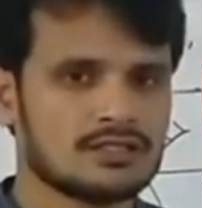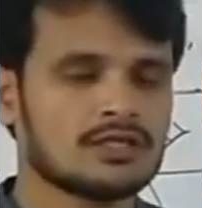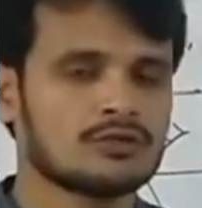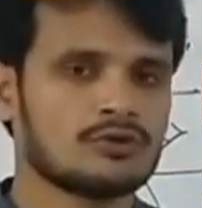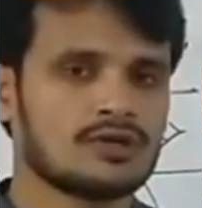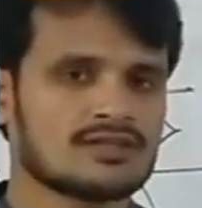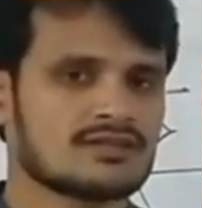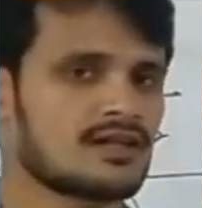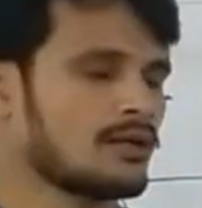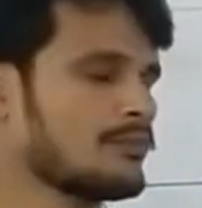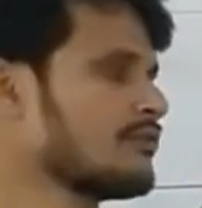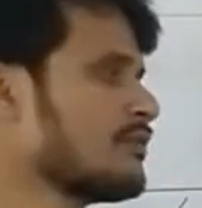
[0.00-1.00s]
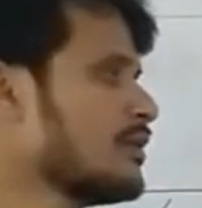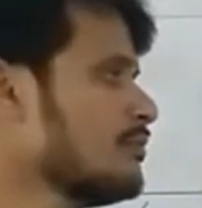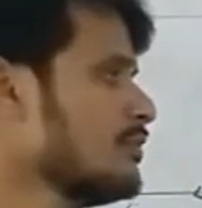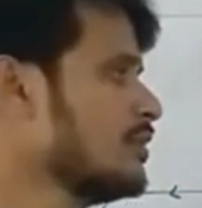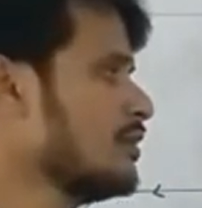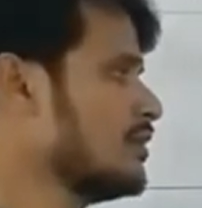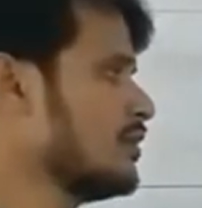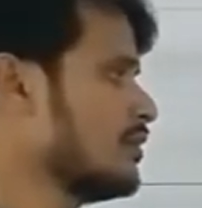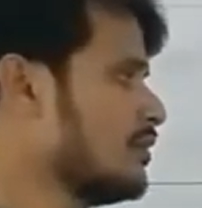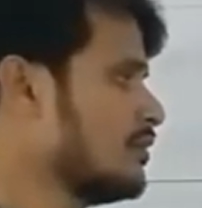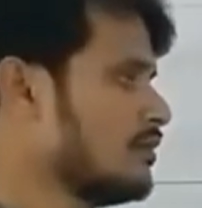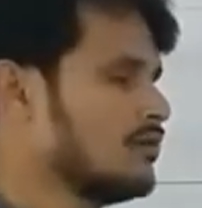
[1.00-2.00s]
the two rays are coming from
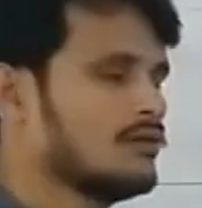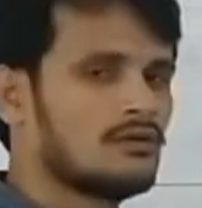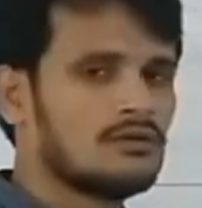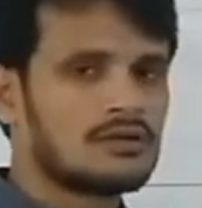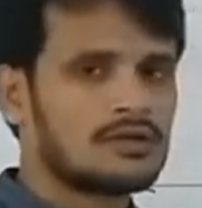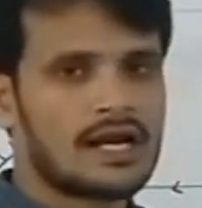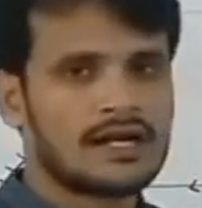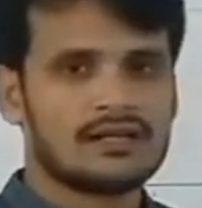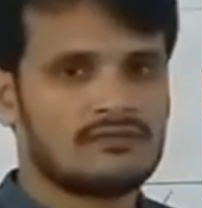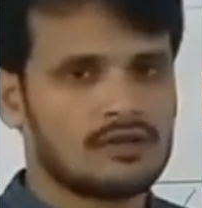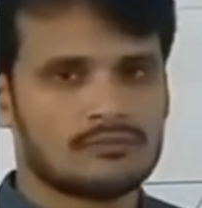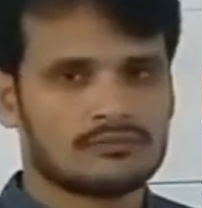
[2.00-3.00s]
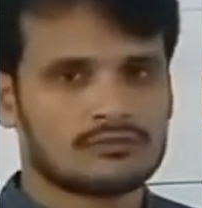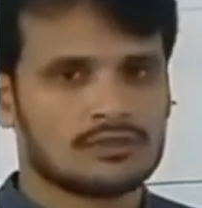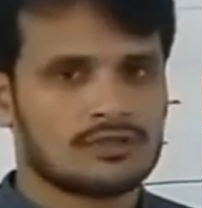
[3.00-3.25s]
candle flame.